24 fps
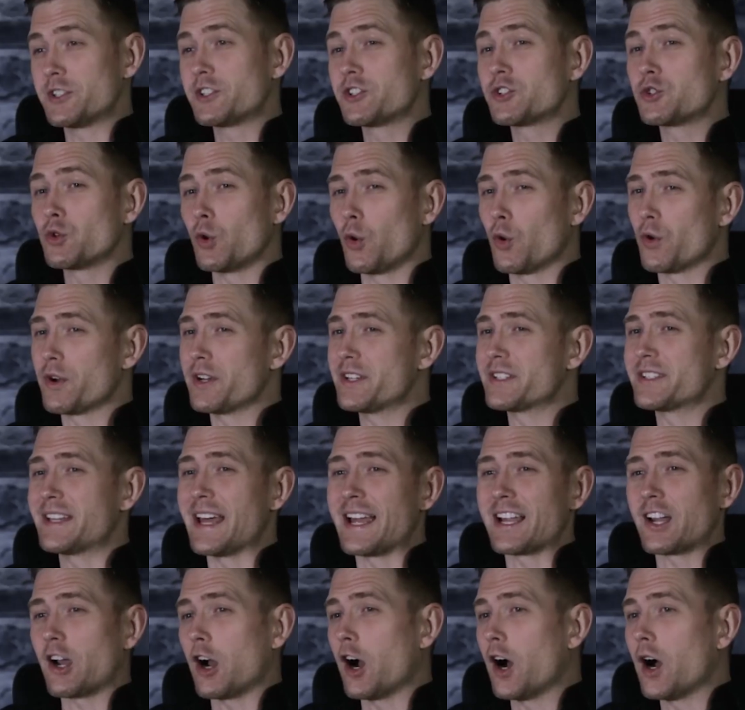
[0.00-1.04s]
with stories
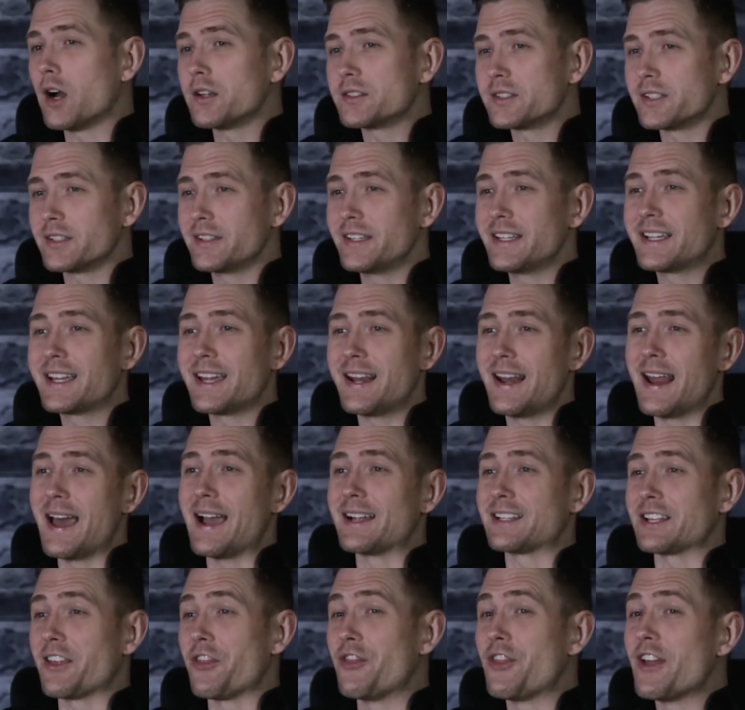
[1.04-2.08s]
that constantly
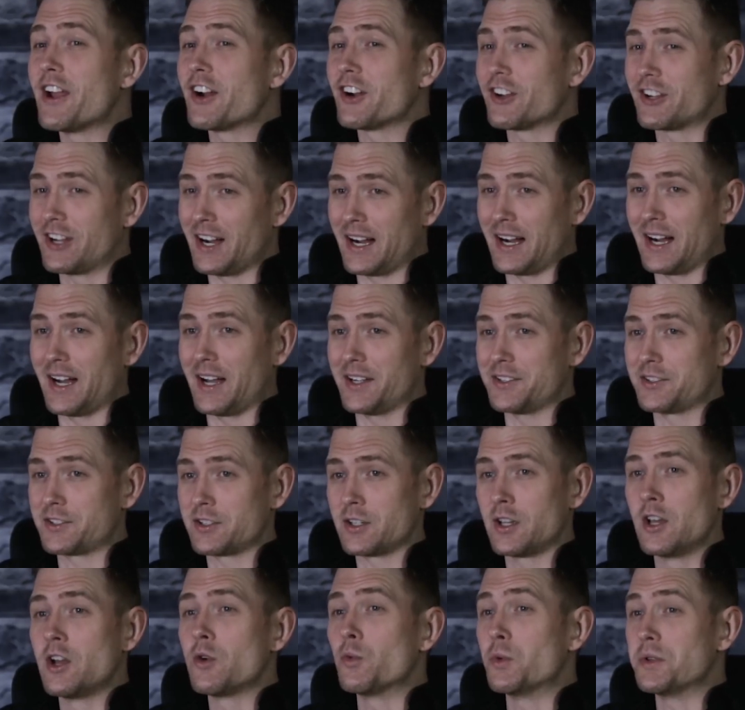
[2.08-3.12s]
connect their gods